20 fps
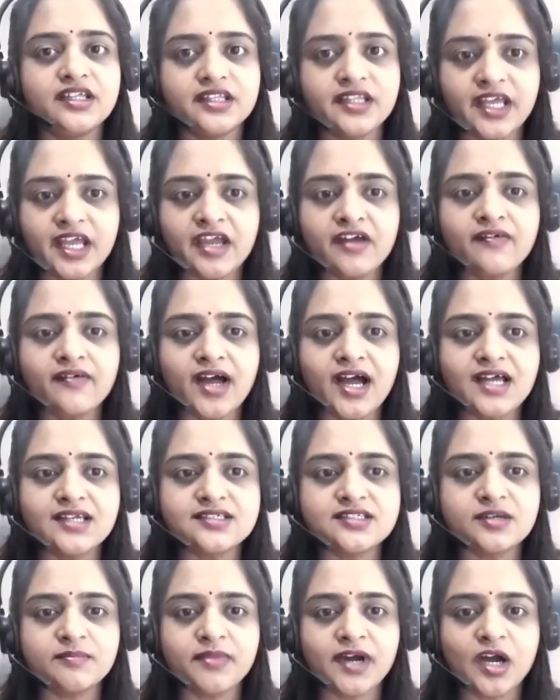they have
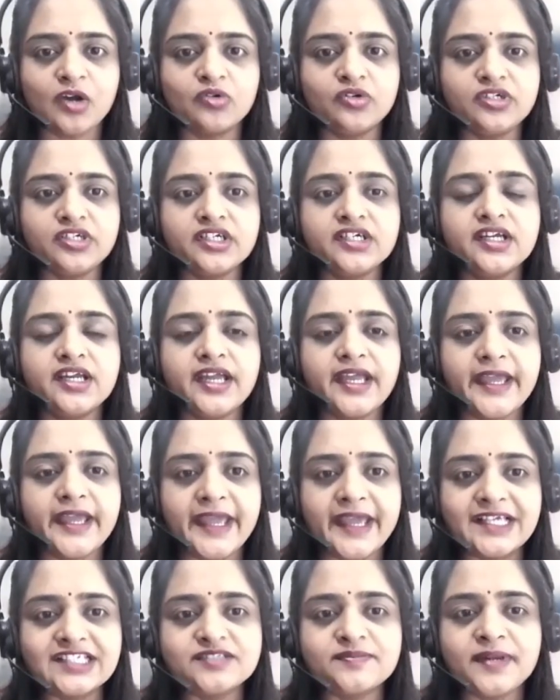asked about
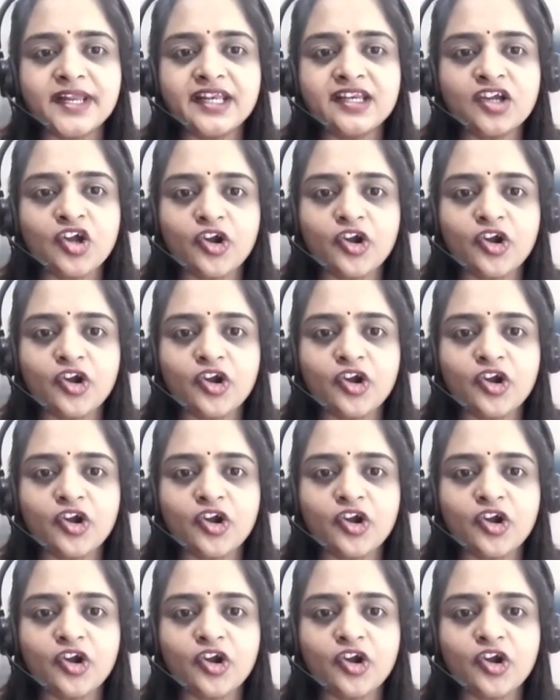Explain